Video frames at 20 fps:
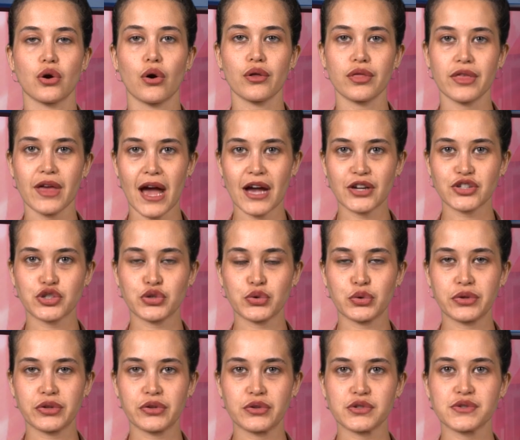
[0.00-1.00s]
all the
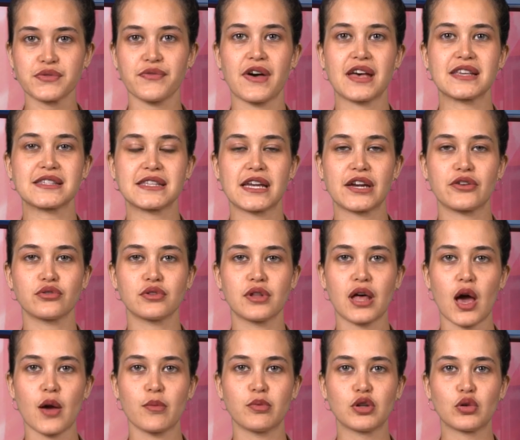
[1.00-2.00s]
actual news fast and
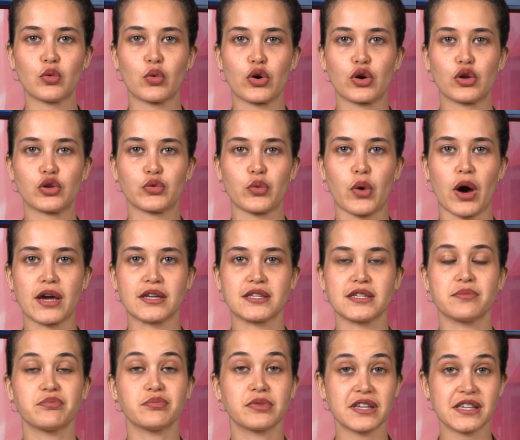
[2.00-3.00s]
reliable
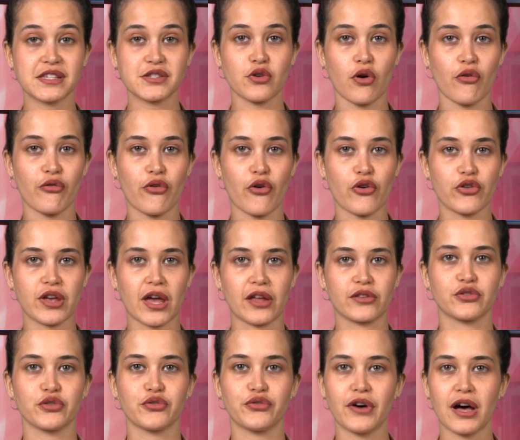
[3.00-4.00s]
worldwide, please don't
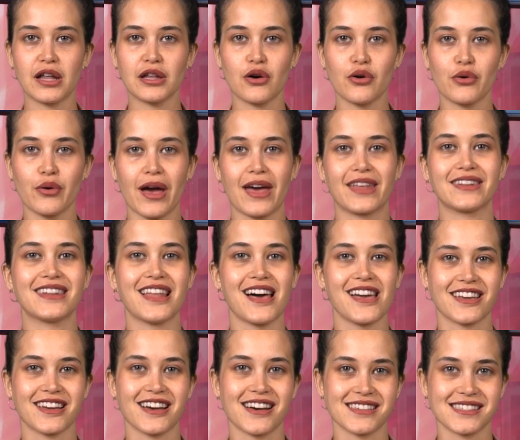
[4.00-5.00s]
forget to follow and
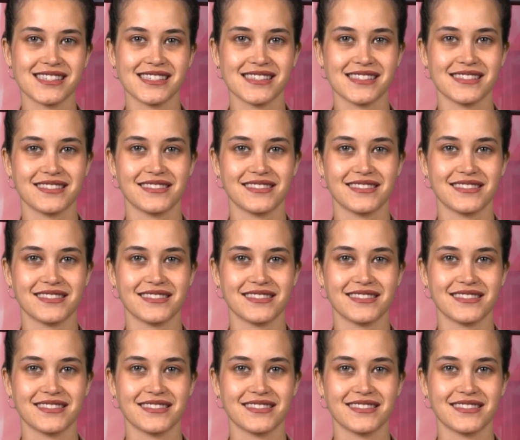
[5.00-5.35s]
like us.